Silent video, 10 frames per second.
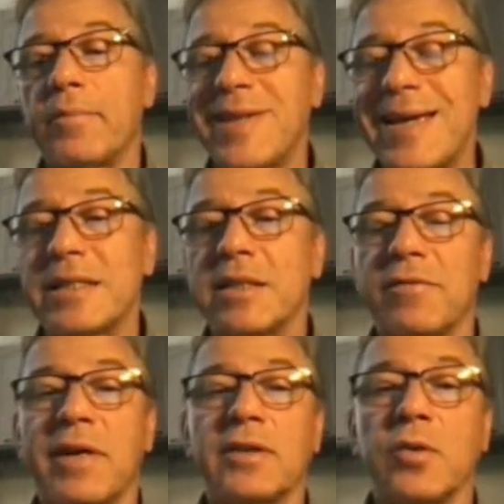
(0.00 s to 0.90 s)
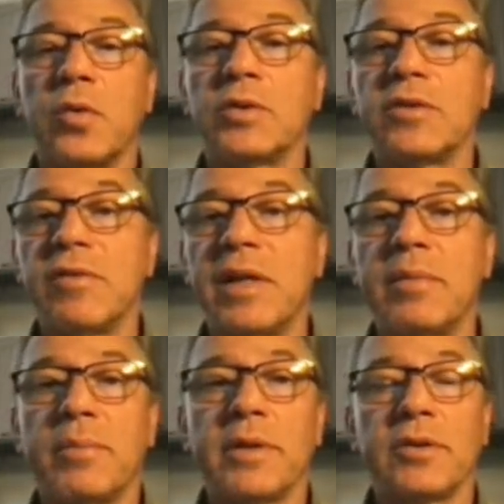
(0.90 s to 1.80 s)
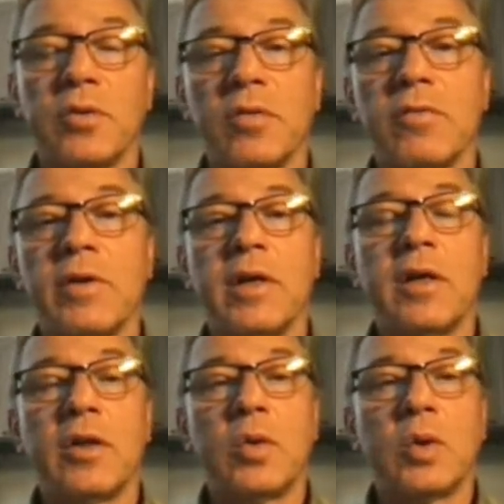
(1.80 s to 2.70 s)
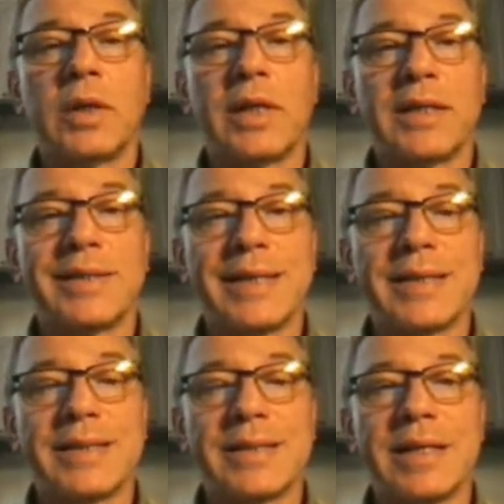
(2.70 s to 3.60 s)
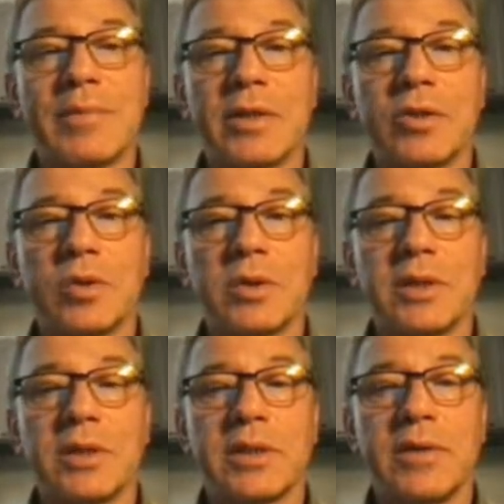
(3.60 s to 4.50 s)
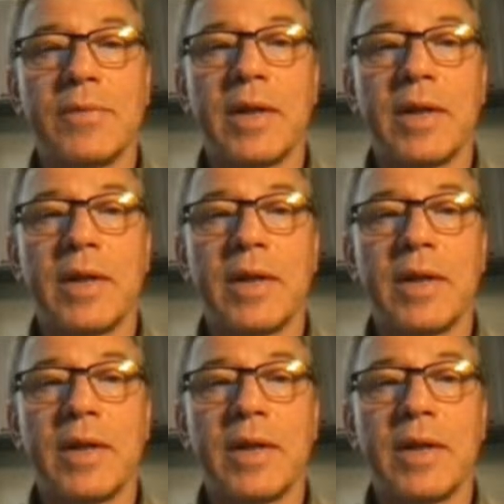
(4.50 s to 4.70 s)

takes an effect on development of local anesthetic systemic toxicity.